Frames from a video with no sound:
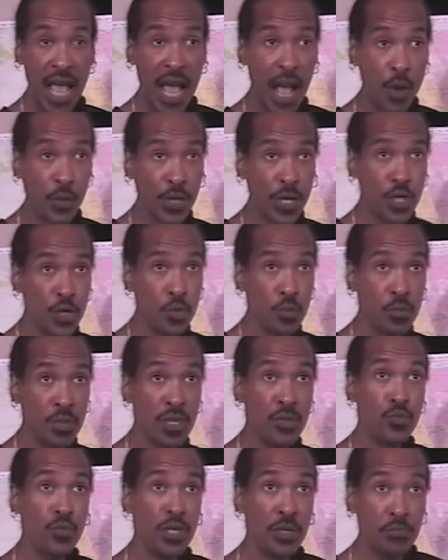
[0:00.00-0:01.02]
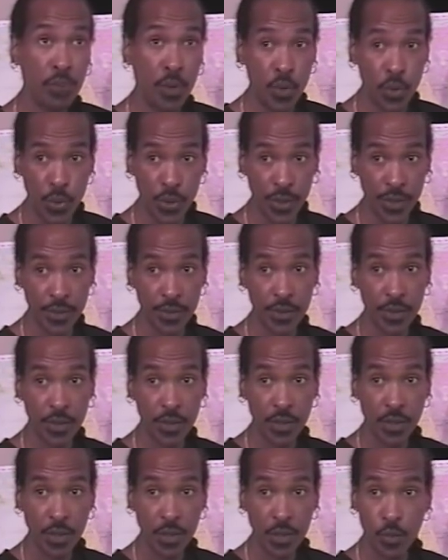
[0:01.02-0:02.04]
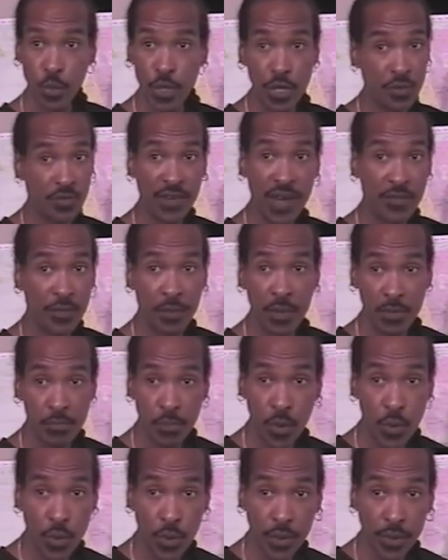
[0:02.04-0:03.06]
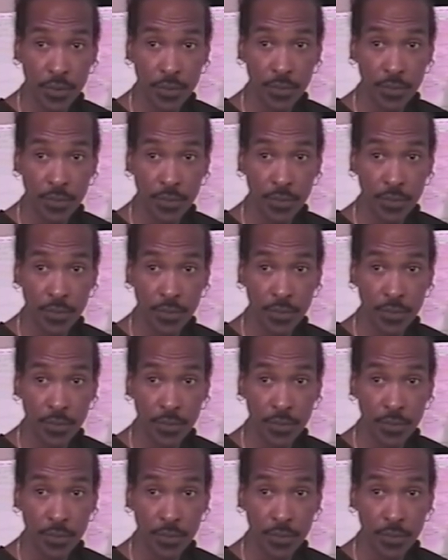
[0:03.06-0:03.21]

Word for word: how can you be reborn when you've never been born?